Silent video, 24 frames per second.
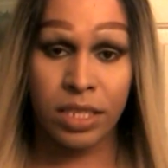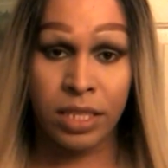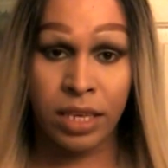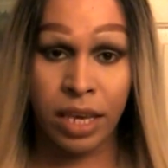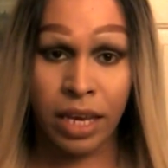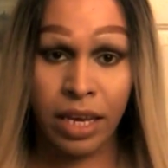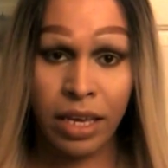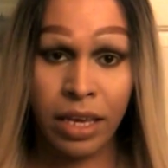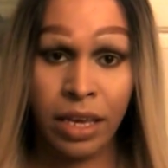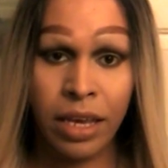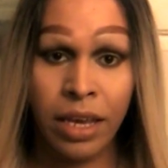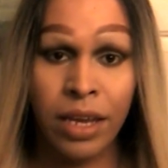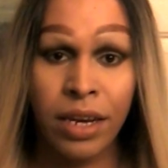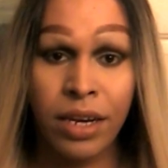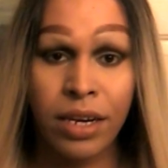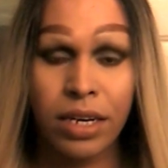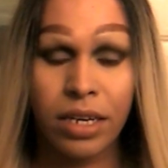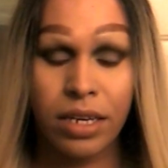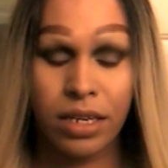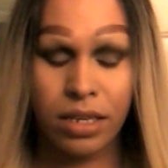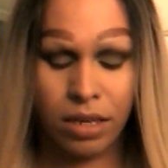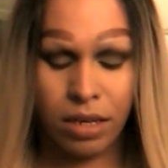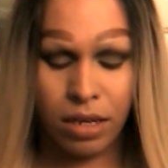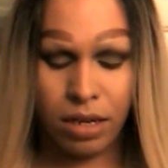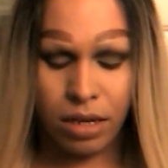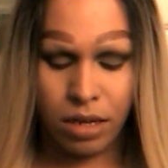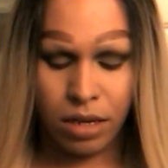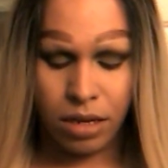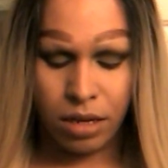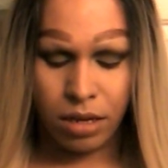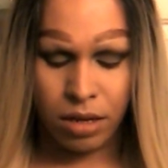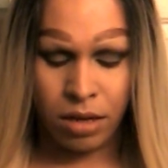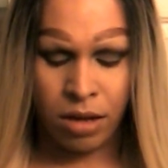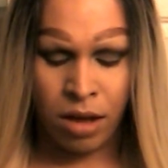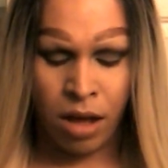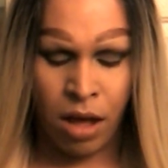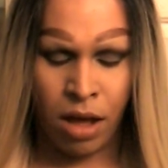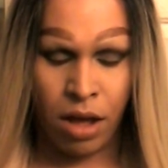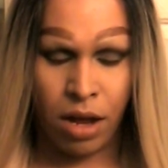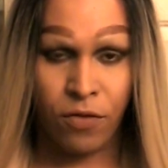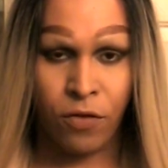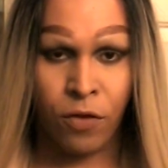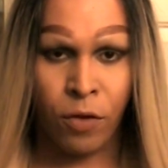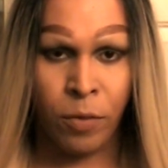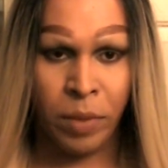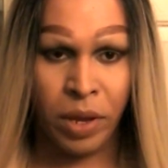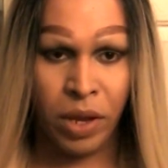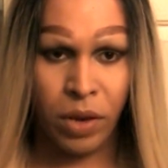second con
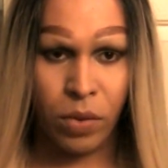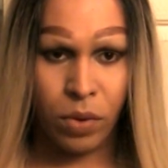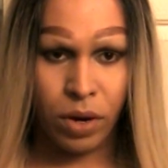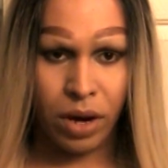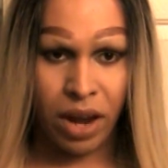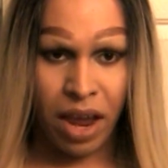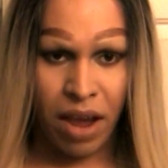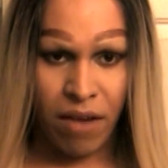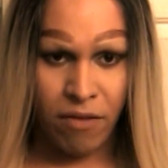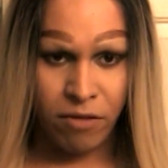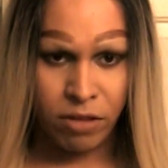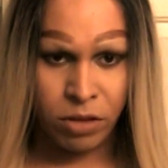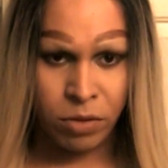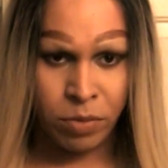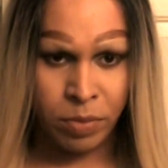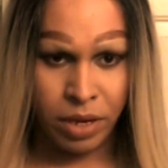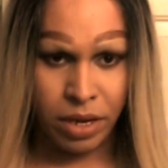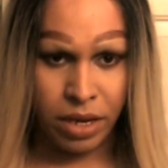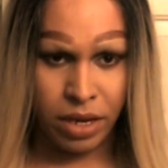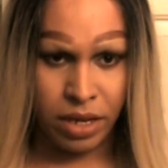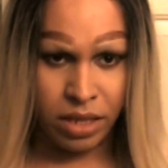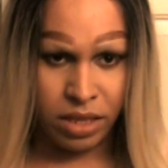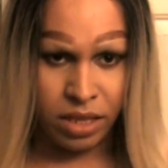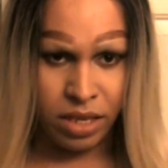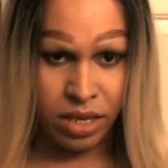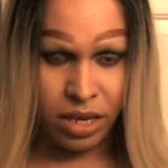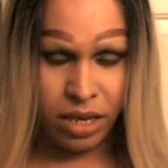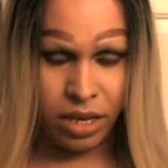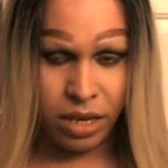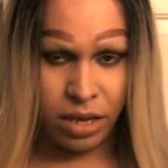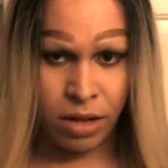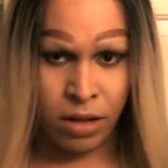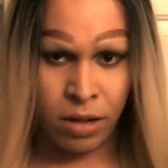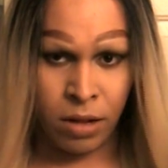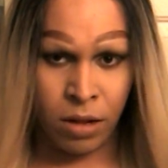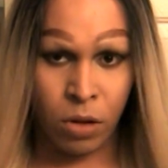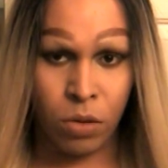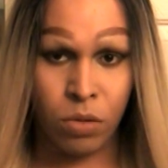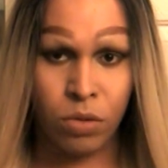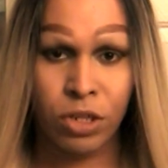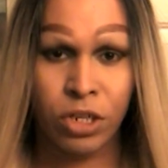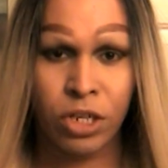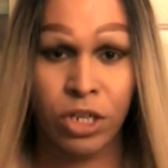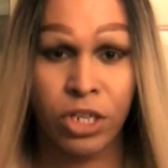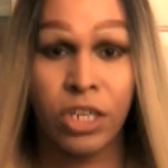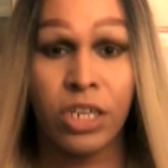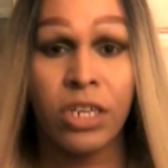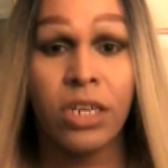for me would have to be the
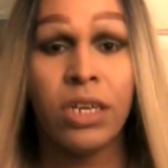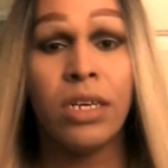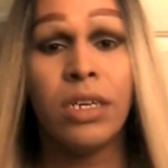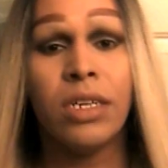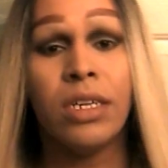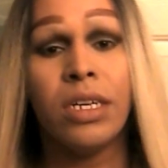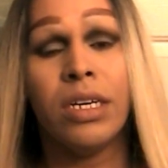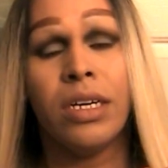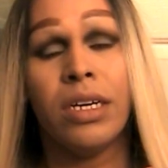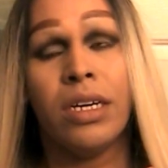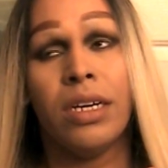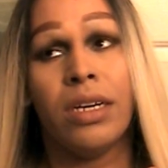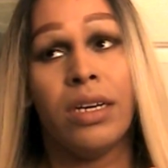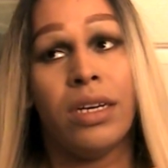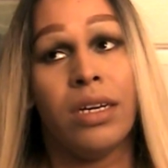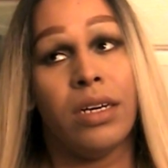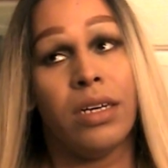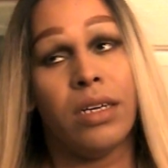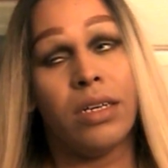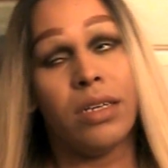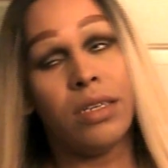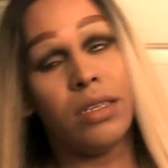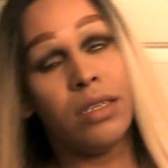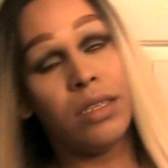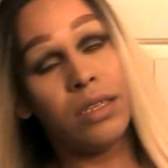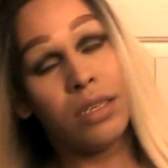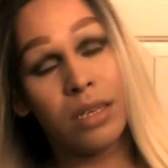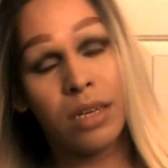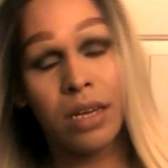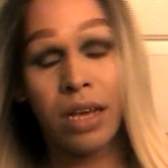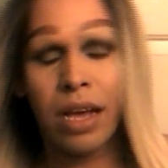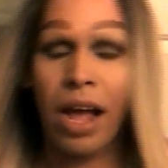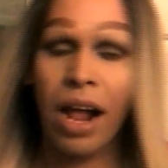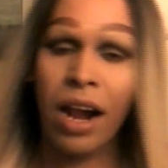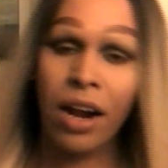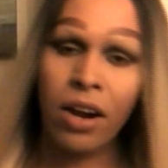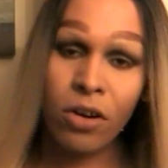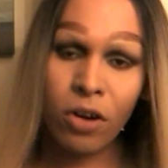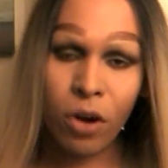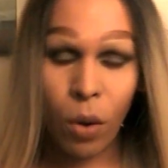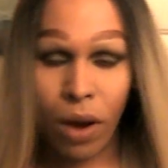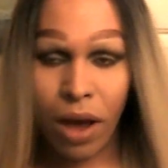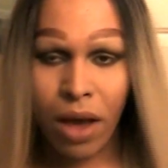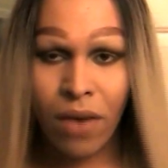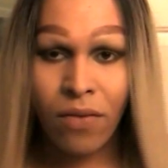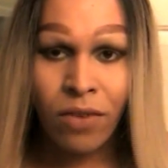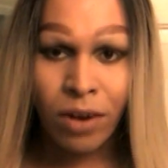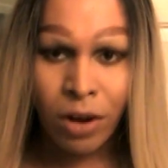closure. I don't know.
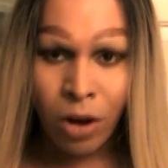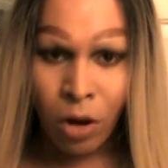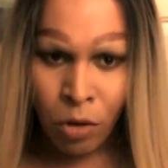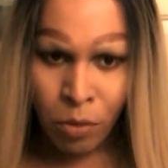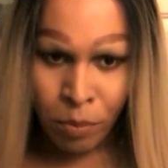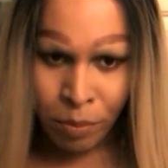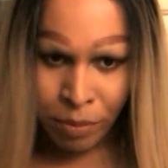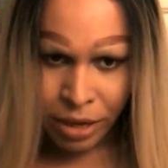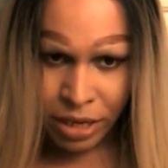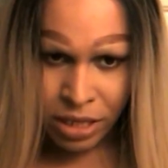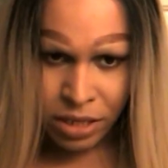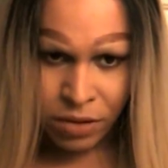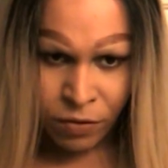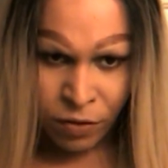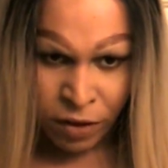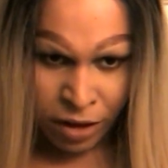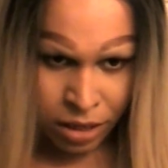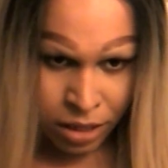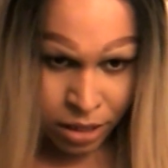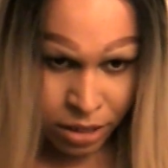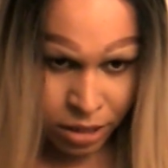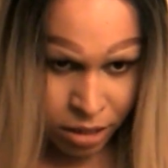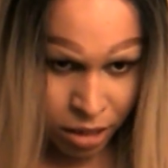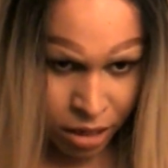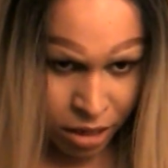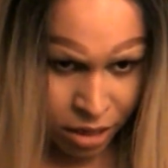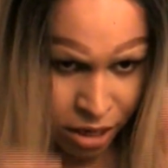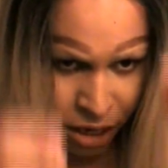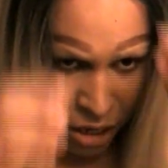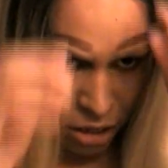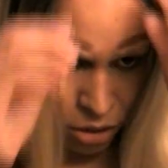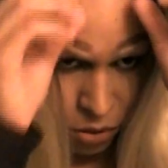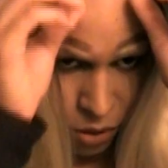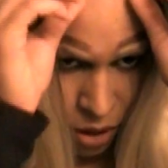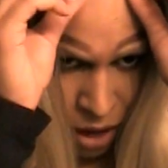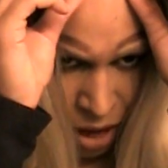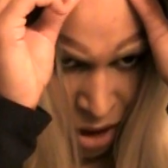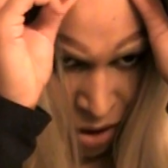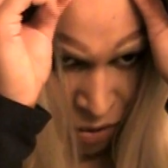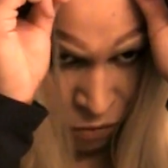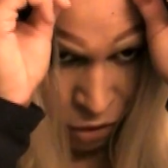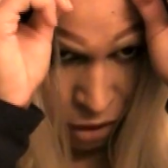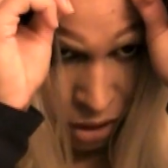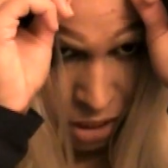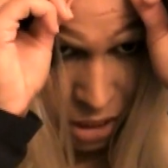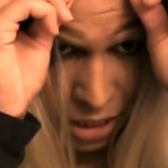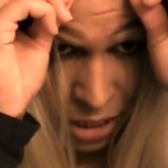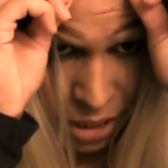I have a little mixed feelings on it. You can't
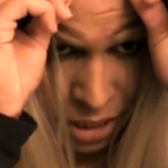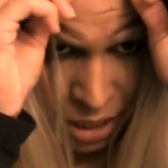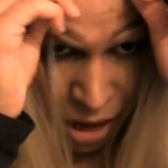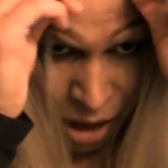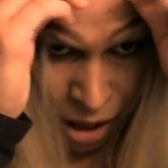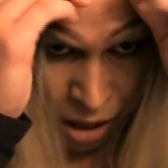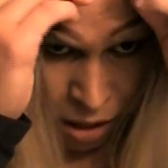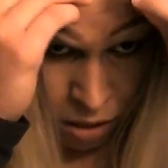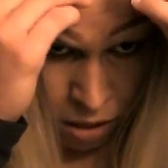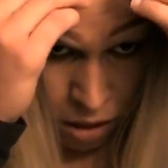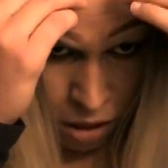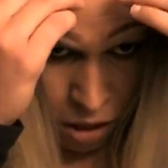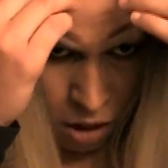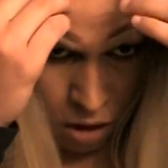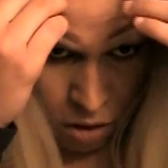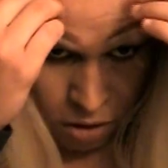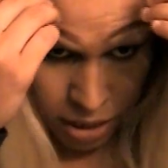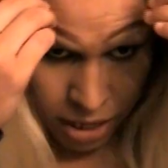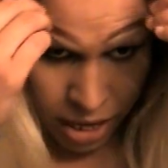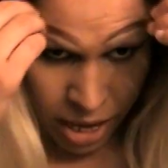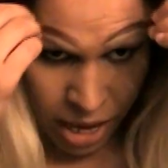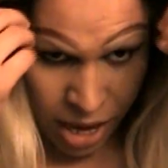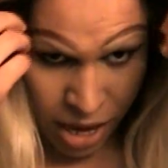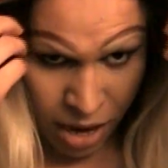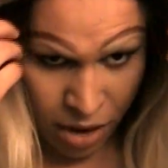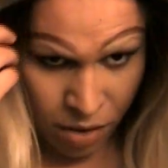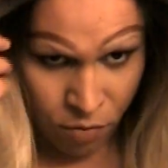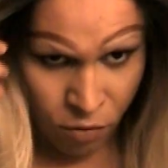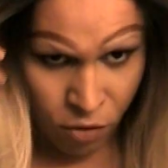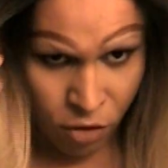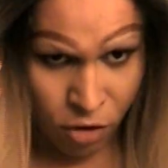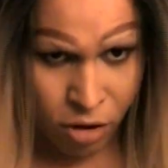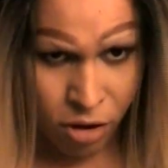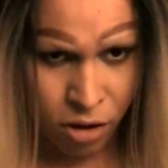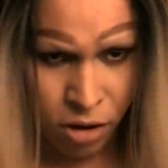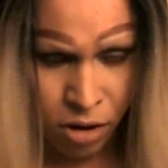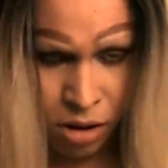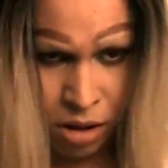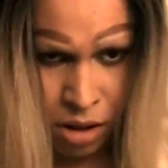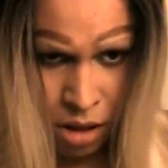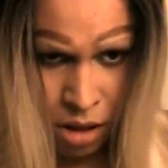really tell on camera,